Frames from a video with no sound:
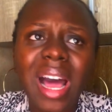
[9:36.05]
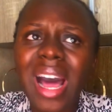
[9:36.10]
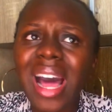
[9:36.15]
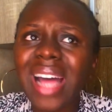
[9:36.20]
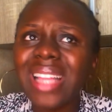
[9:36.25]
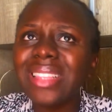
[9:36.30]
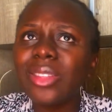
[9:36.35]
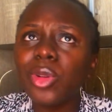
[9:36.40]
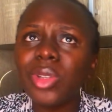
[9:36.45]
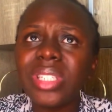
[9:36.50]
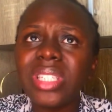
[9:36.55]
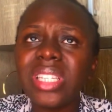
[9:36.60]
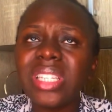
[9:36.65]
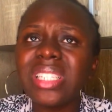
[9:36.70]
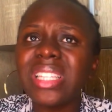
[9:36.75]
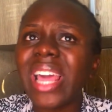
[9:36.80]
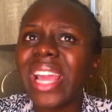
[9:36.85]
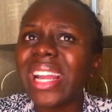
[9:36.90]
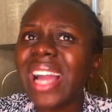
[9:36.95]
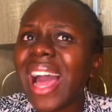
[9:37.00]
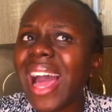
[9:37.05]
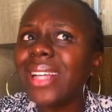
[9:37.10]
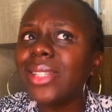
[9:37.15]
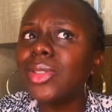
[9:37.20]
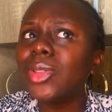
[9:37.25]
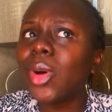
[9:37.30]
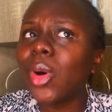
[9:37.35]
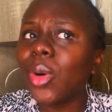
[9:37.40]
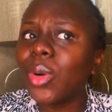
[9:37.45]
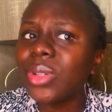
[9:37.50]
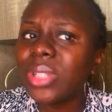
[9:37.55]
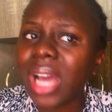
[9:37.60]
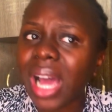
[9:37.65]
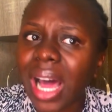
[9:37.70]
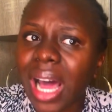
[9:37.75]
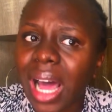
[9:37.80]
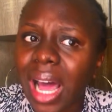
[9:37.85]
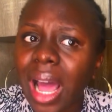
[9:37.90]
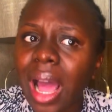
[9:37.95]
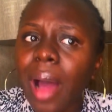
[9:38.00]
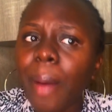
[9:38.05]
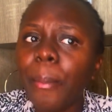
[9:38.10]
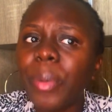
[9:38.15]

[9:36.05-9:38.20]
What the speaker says: And Lucy is like, I told her.